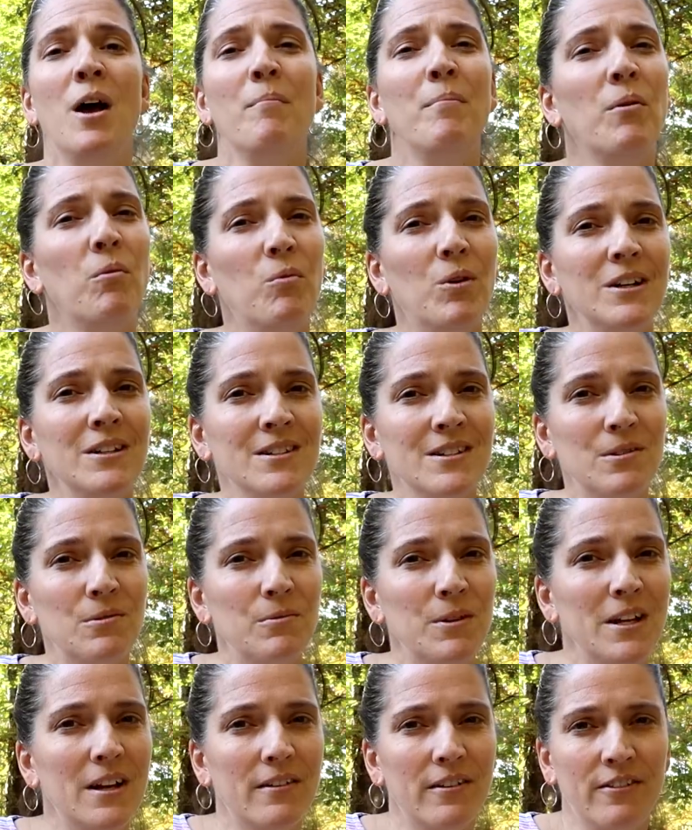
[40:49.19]
But once a
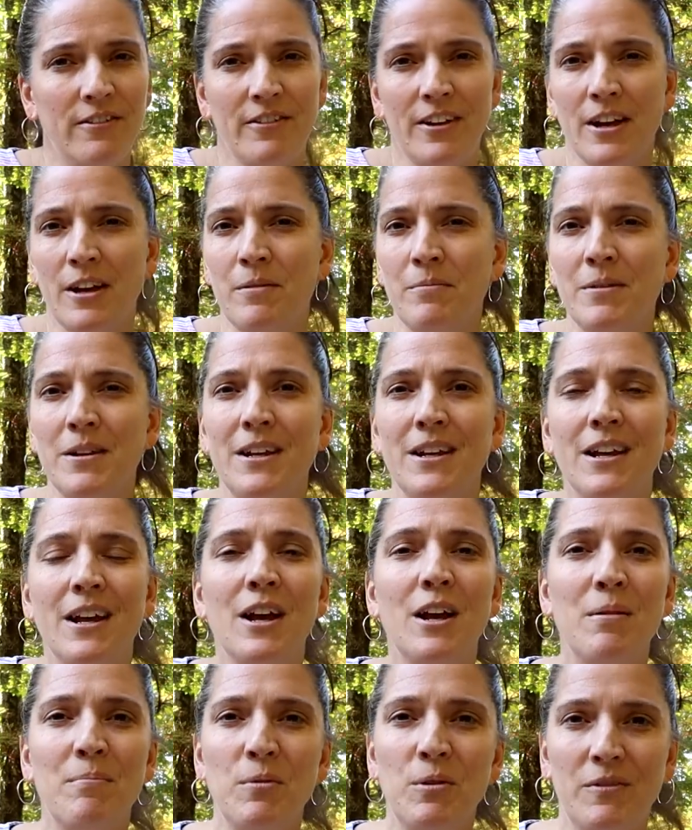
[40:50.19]
week family
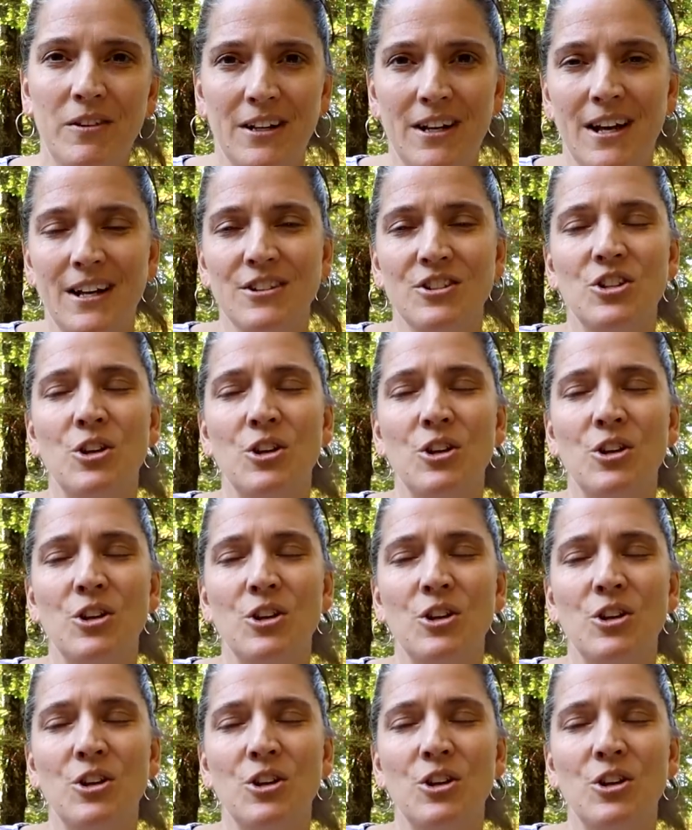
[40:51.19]
movie night.